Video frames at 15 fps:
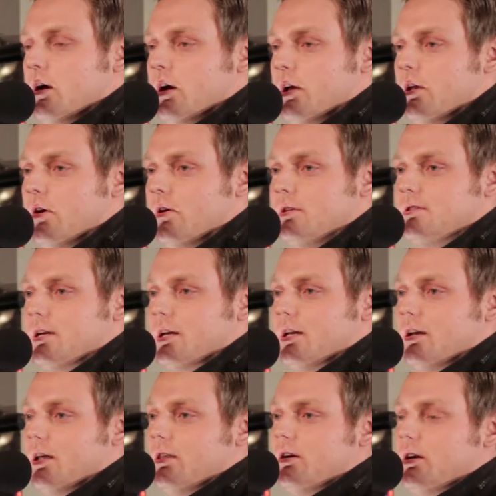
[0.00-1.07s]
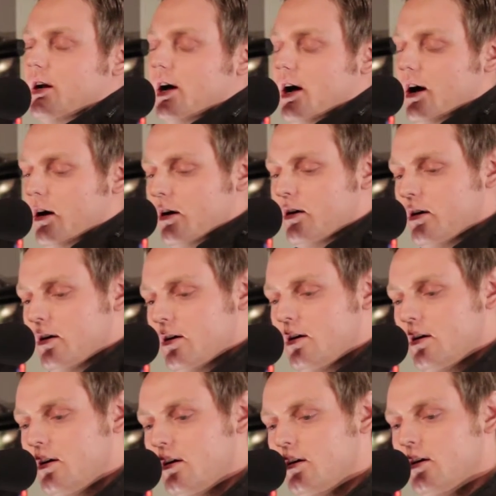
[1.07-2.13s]
You know, it's like another,
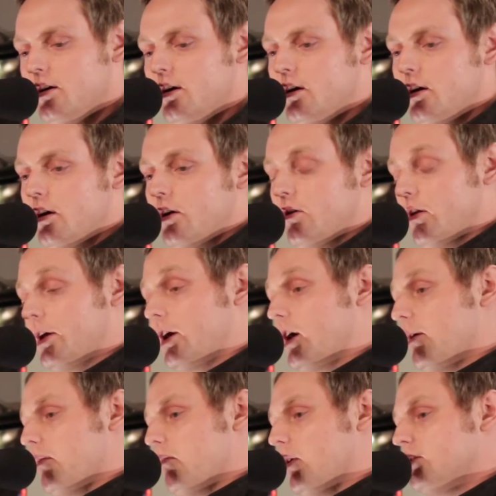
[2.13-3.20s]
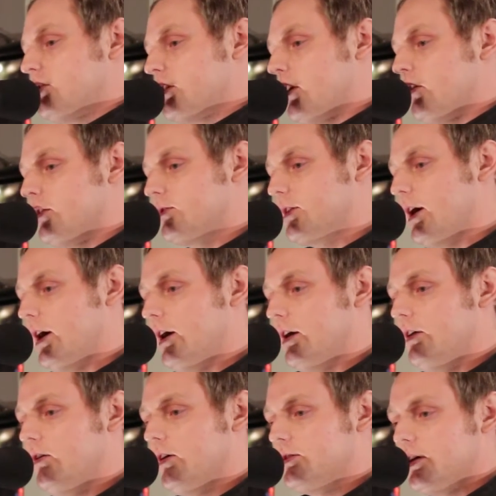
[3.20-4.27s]
like a couple months ago, this guy,
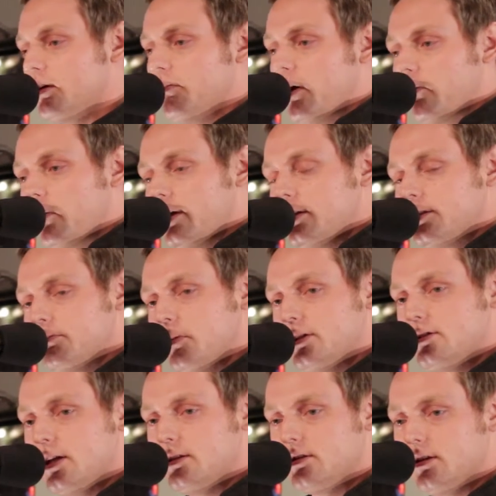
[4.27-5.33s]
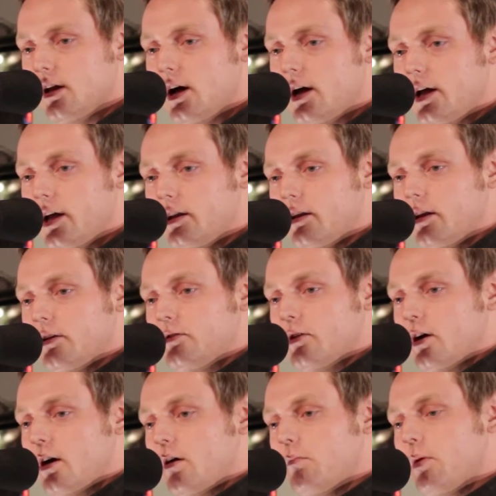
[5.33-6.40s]
you know, I talk about race in my sets a lot, and this
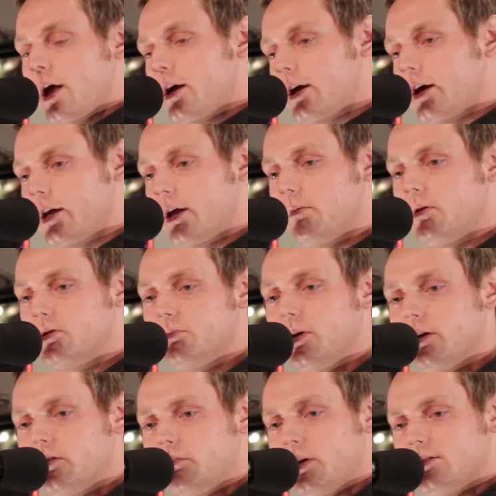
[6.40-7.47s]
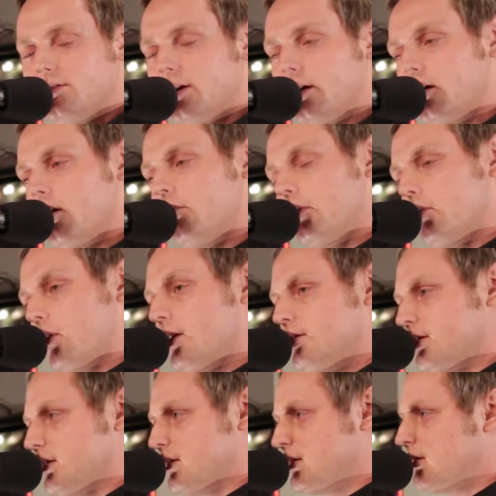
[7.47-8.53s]
black guy came up to me after my set and called me
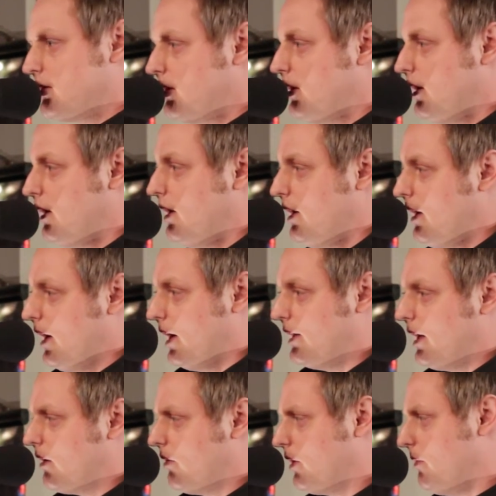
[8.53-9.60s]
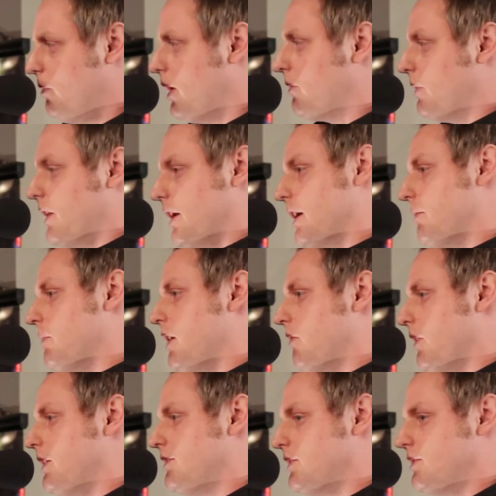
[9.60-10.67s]
racist. And that really bugged me. Like, I'm not
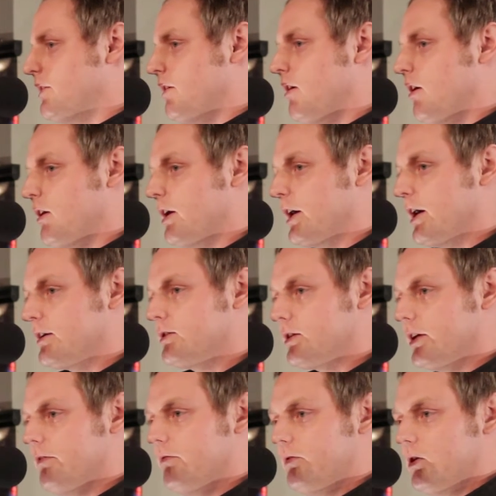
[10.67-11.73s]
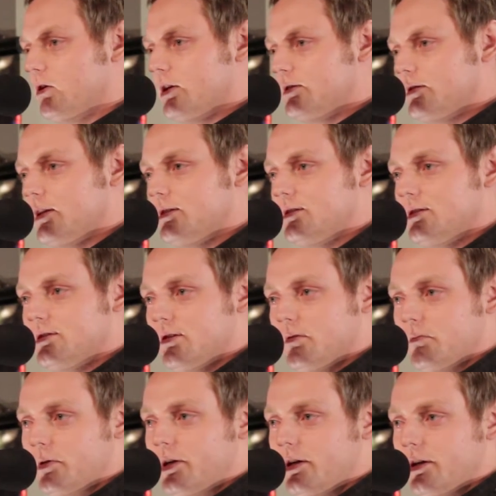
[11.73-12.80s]
racist at all. Like, I actually give 30 cents to
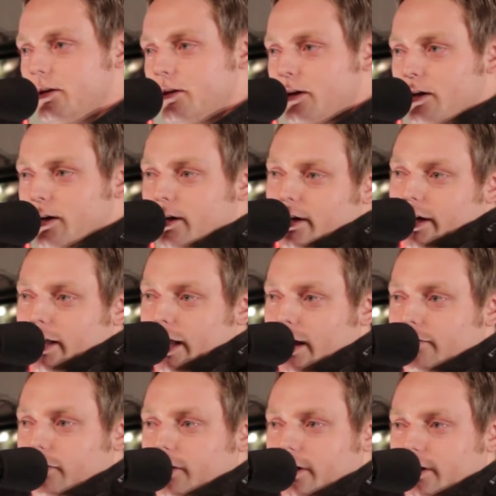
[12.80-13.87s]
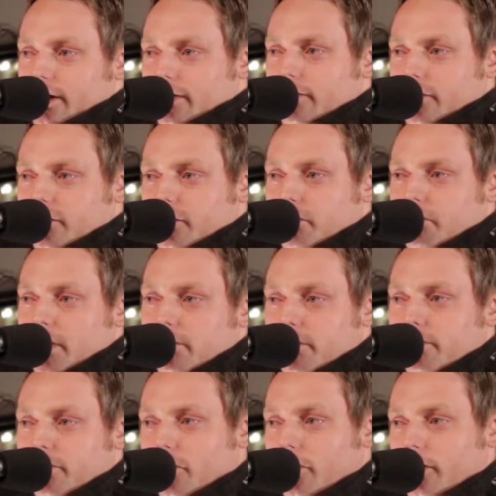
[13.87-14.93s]
some kid in Africa that I've never even met
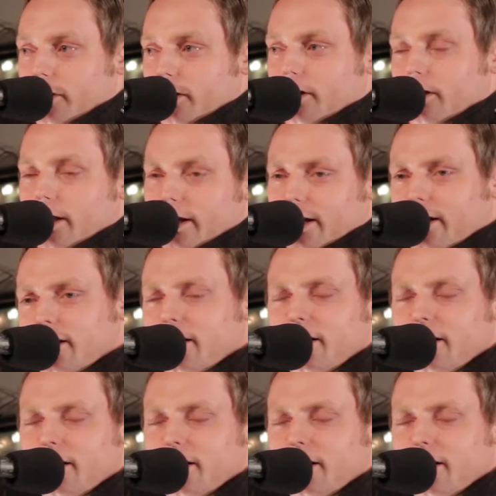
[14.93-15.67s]
before, you know? Like,